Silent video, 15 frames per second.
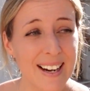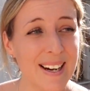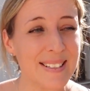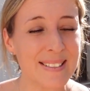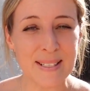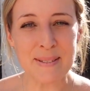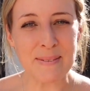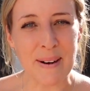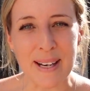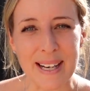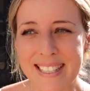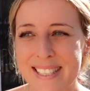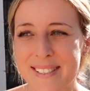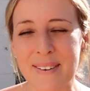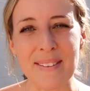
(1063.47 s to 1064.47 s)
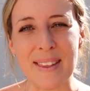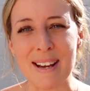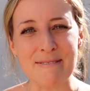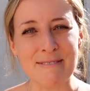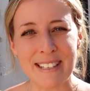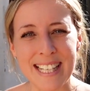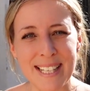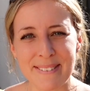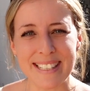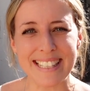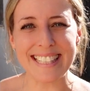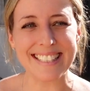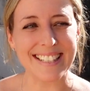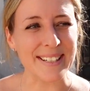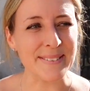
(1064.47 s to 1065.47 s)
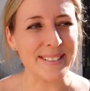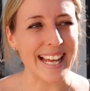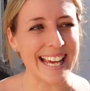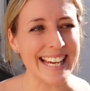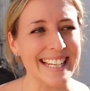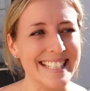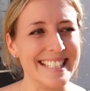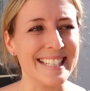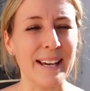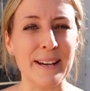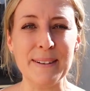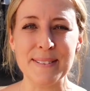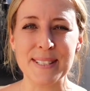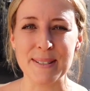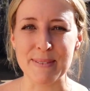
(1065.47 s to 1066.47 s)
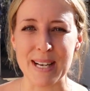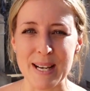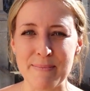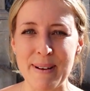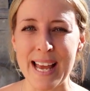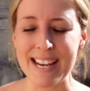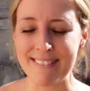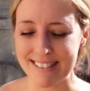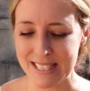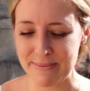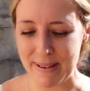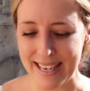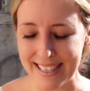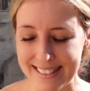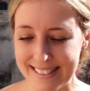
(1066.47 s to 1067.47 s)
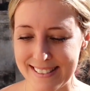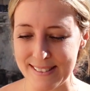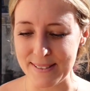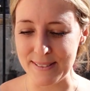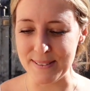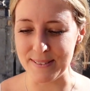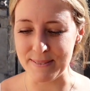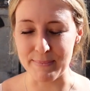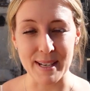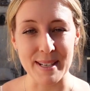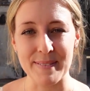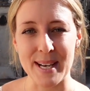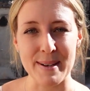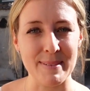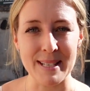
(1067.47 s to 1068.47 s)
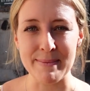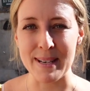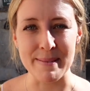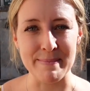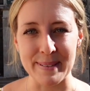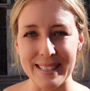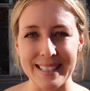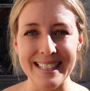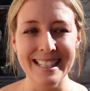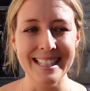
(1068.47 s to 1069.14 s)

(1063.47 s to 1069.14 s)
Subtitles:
I don't know why, I just find that really weird. I would hate to go somewhere paying respects to my family member